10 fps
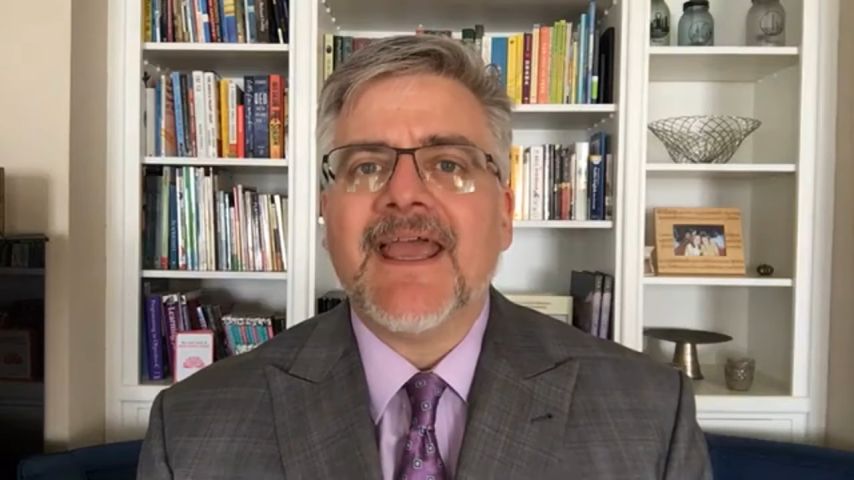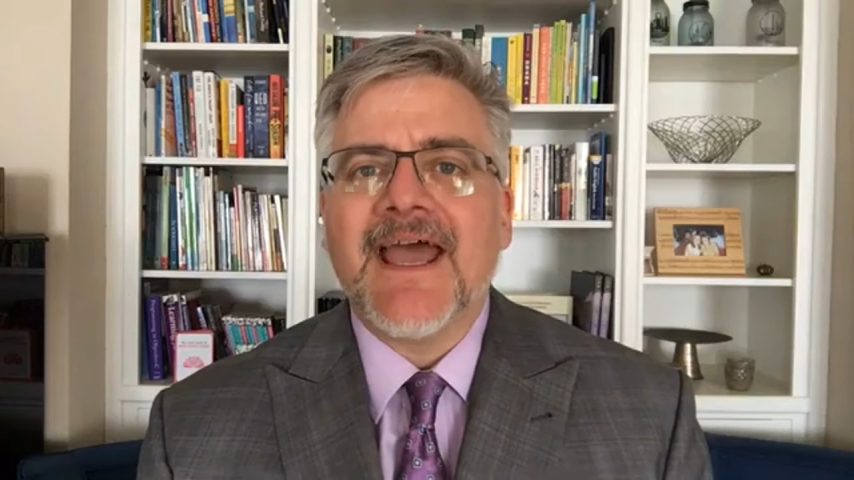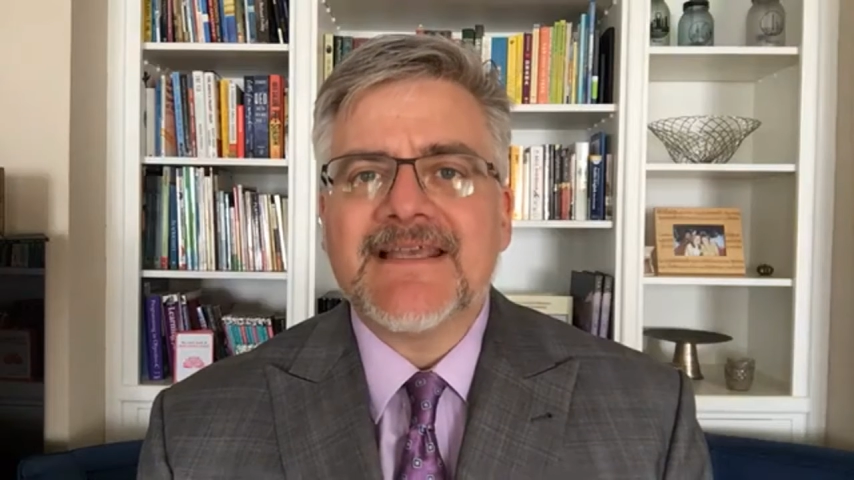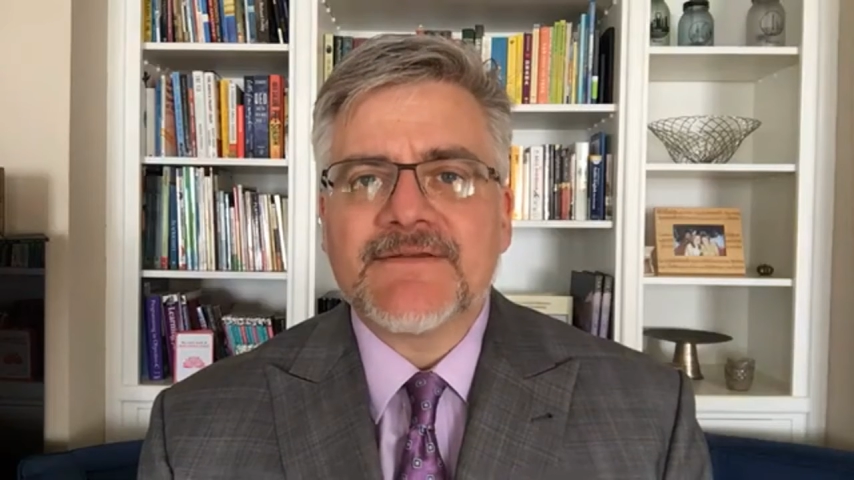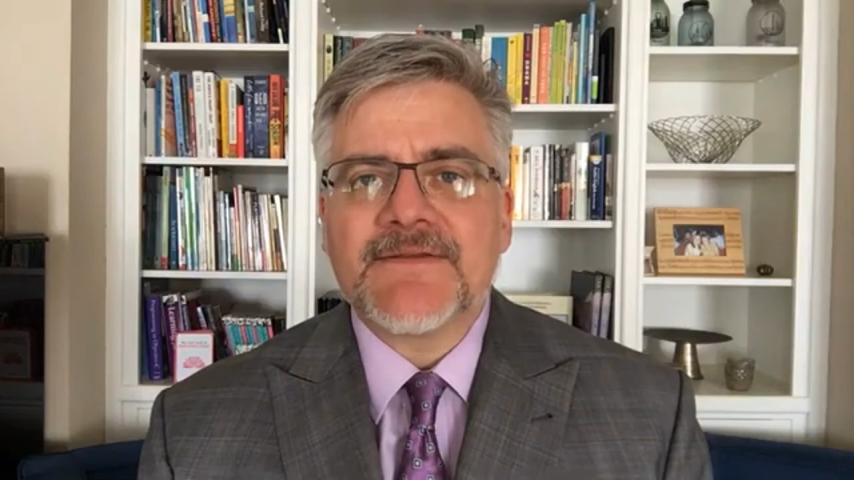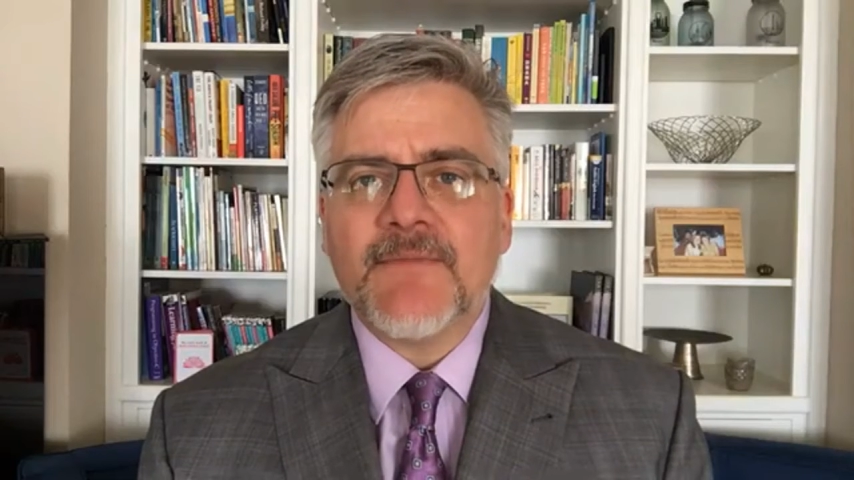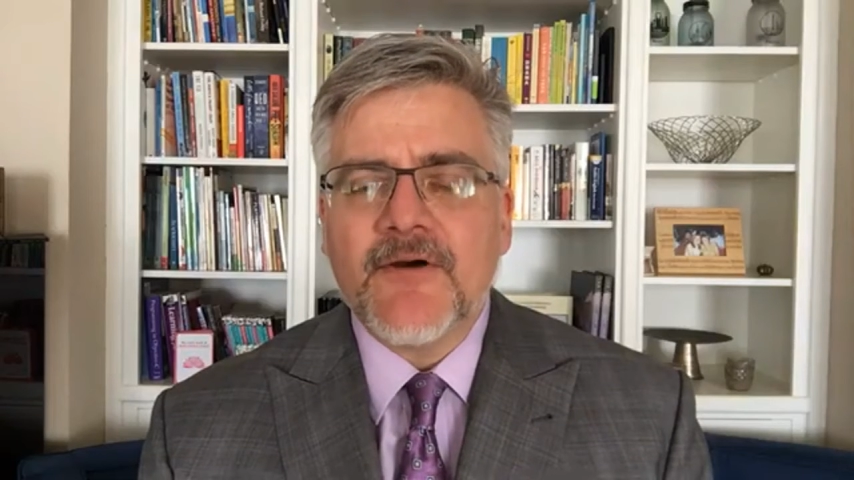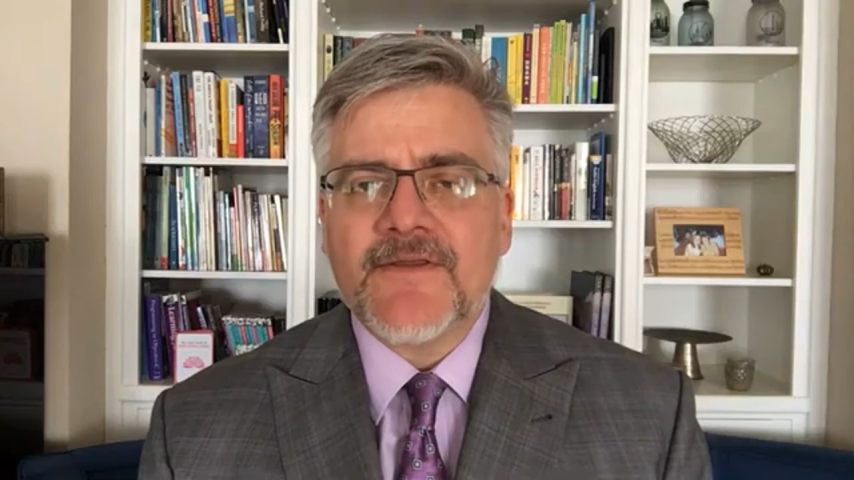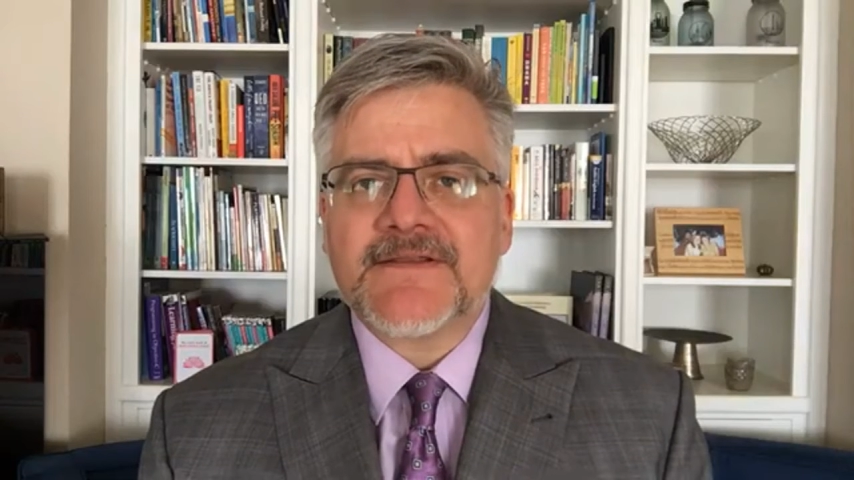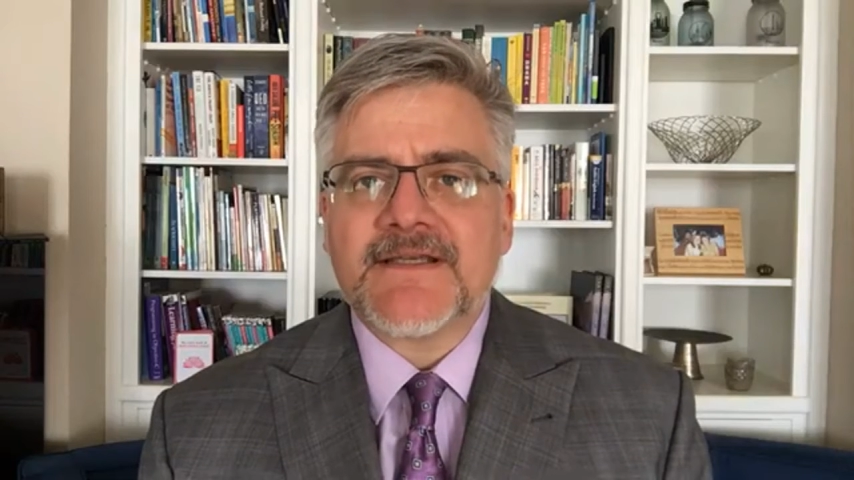As with
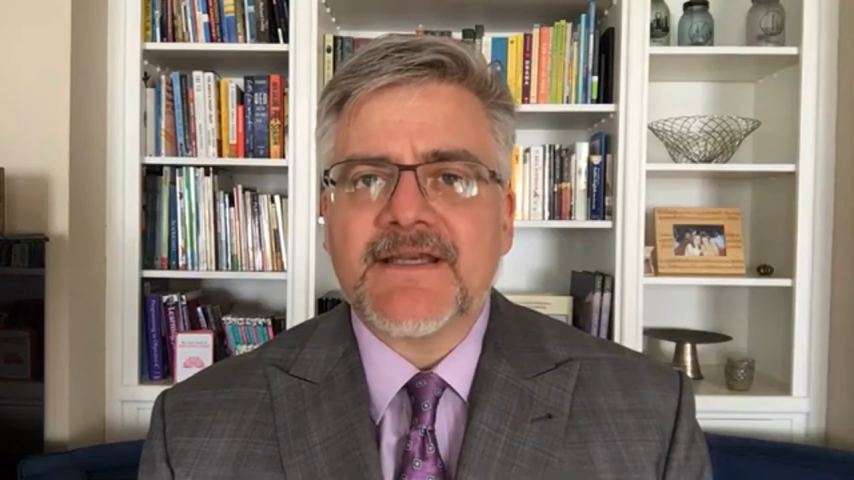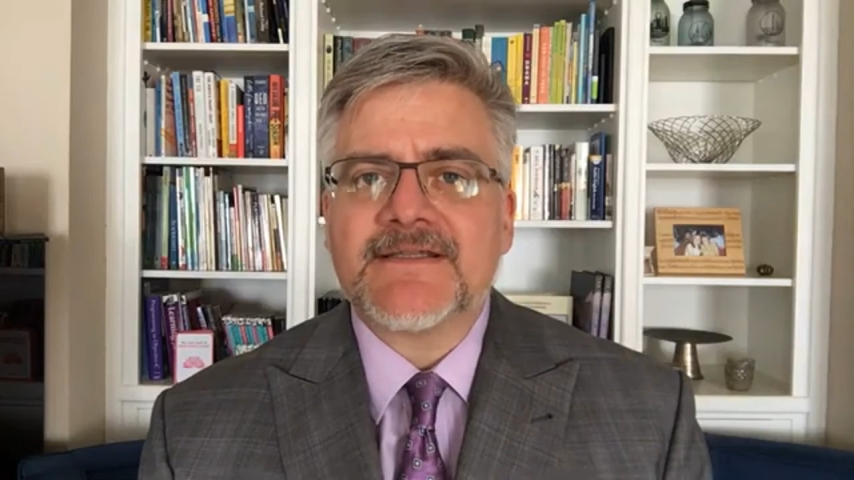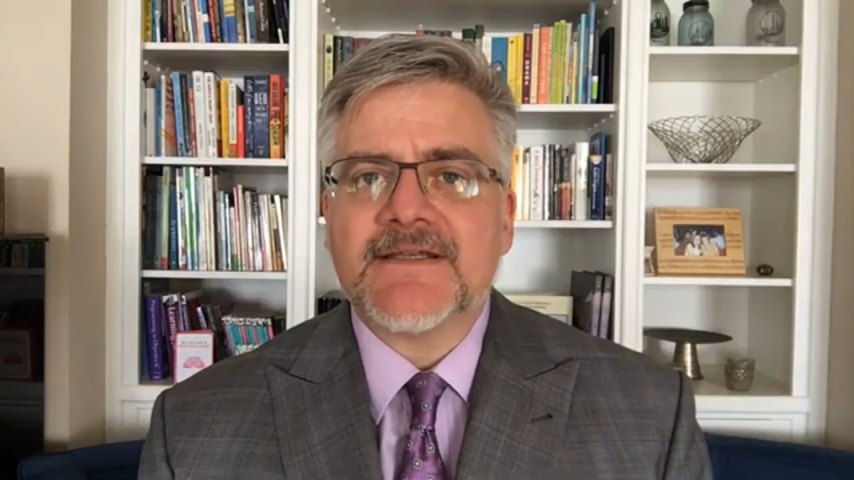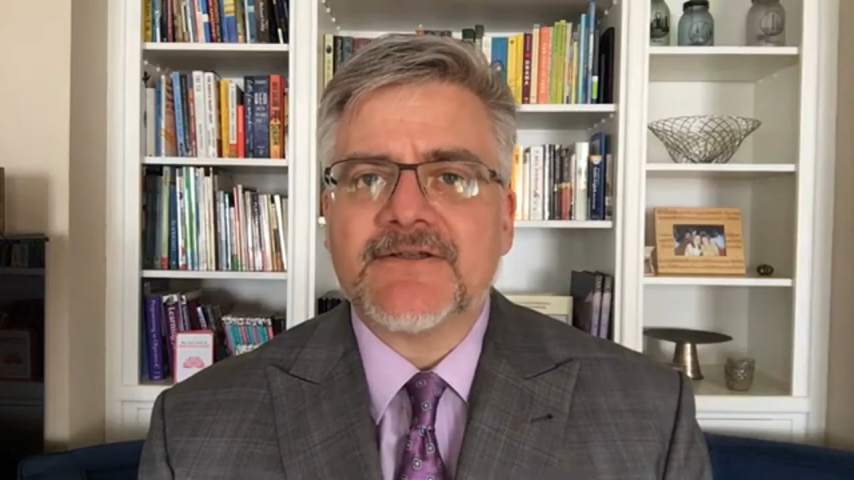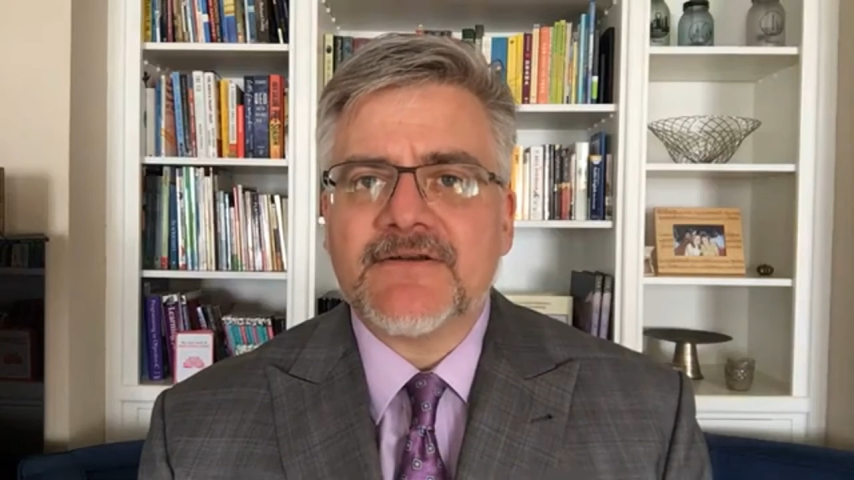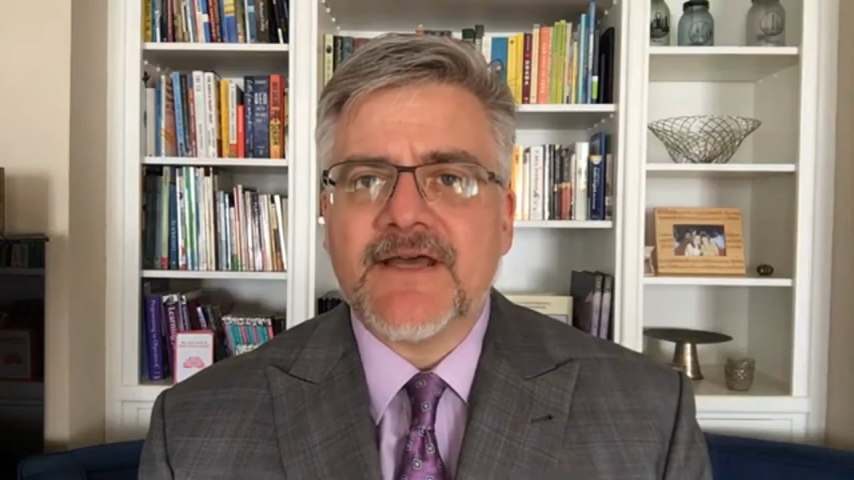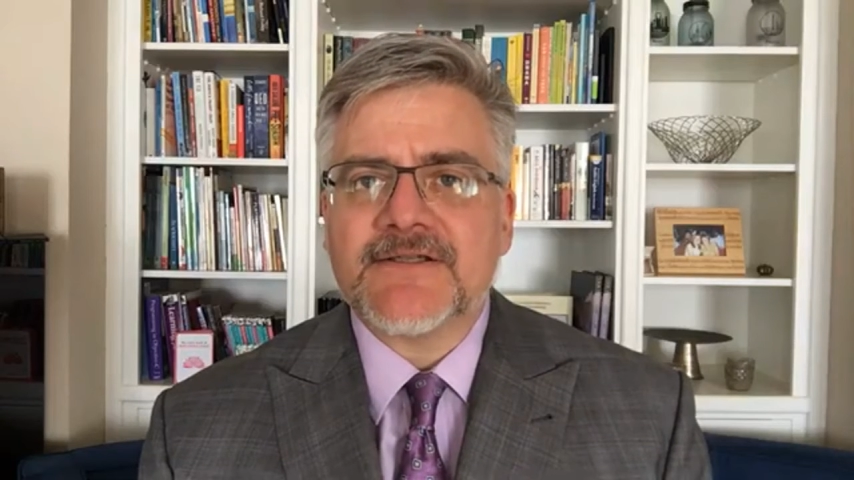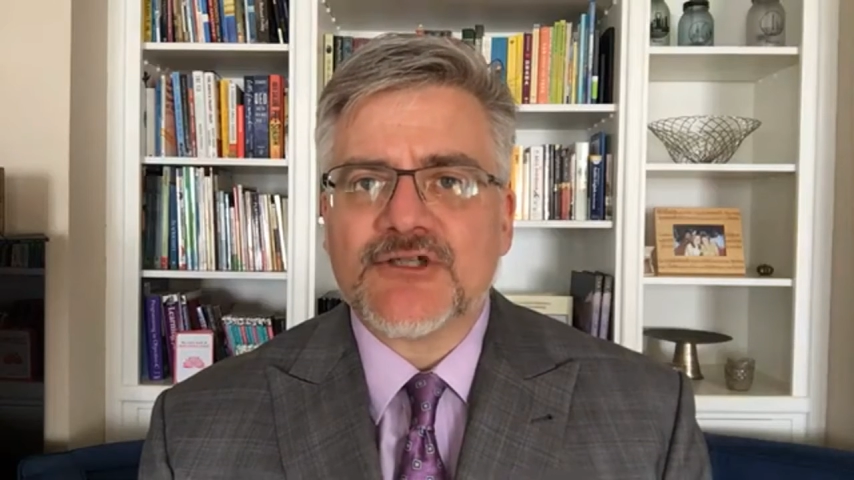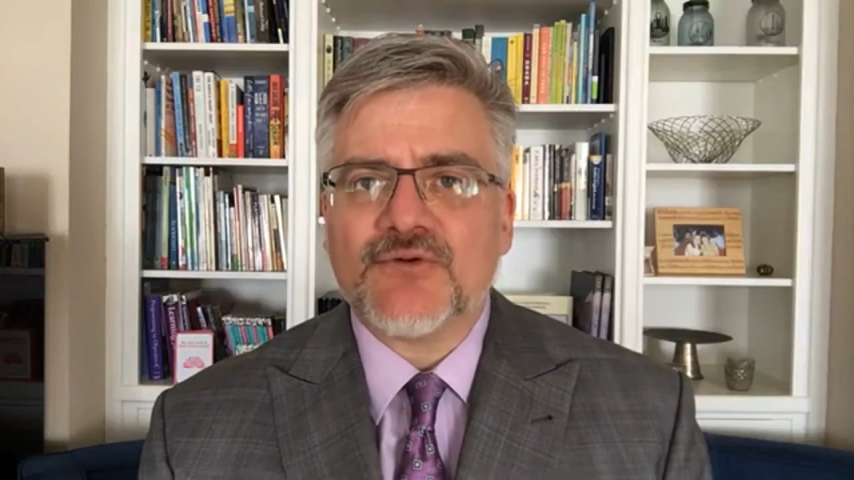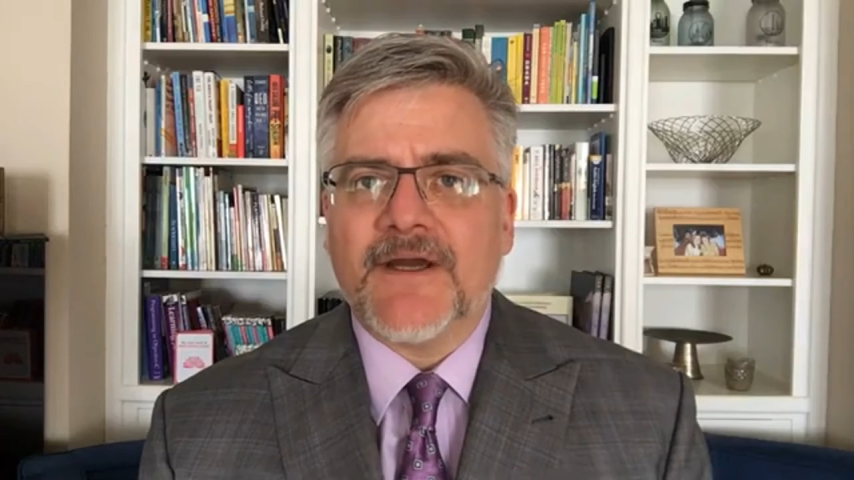most things in
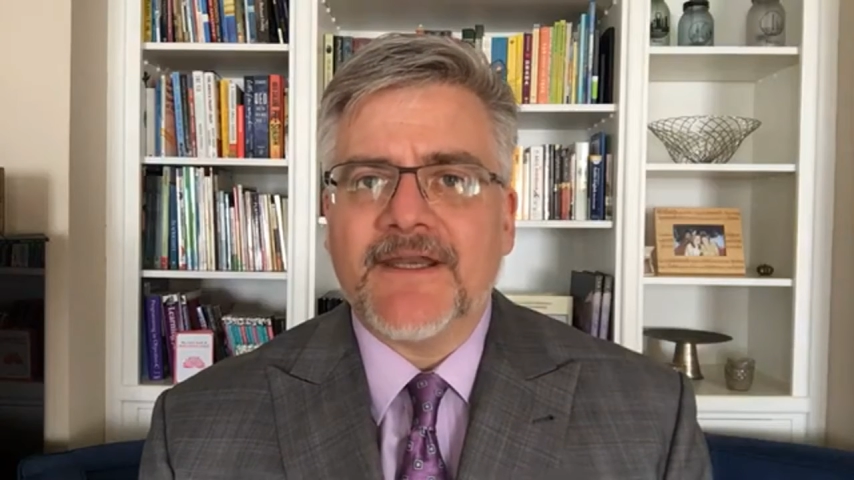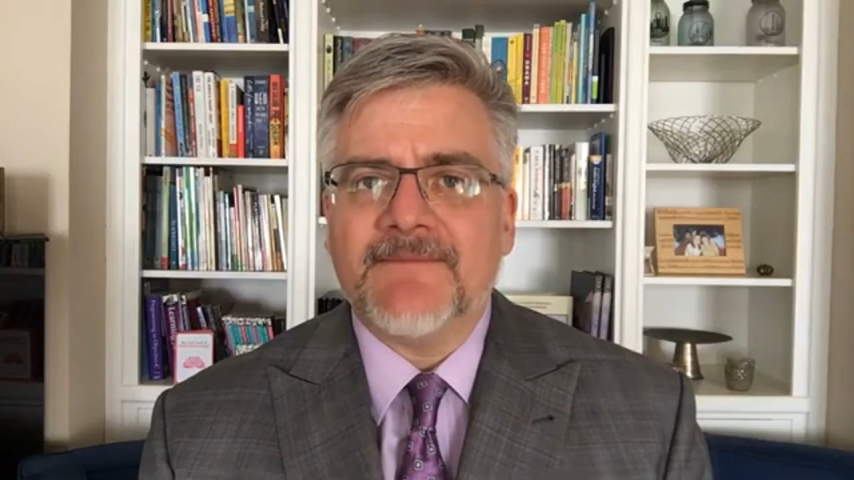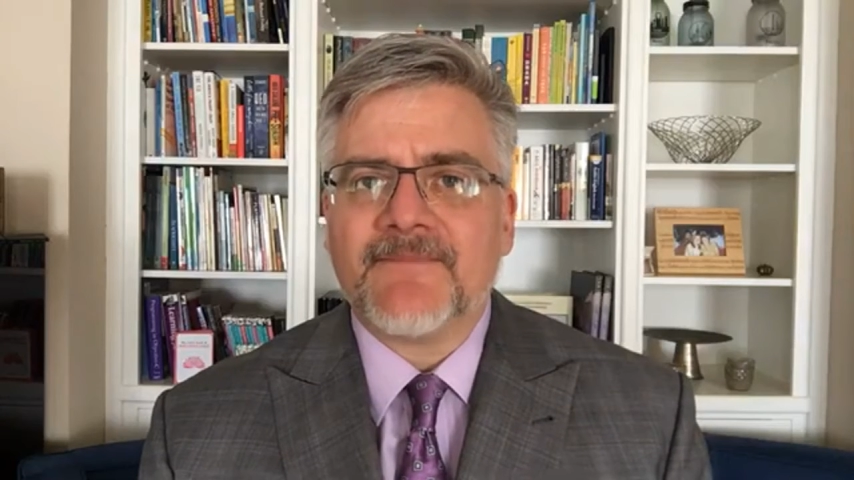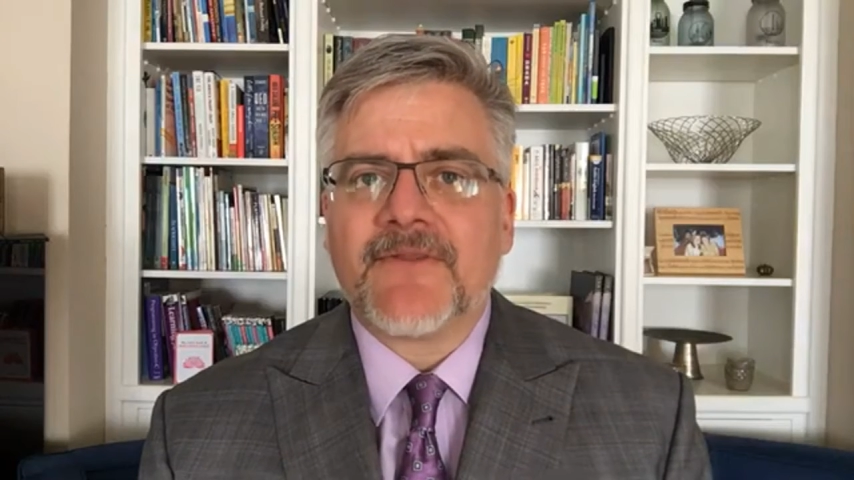2020,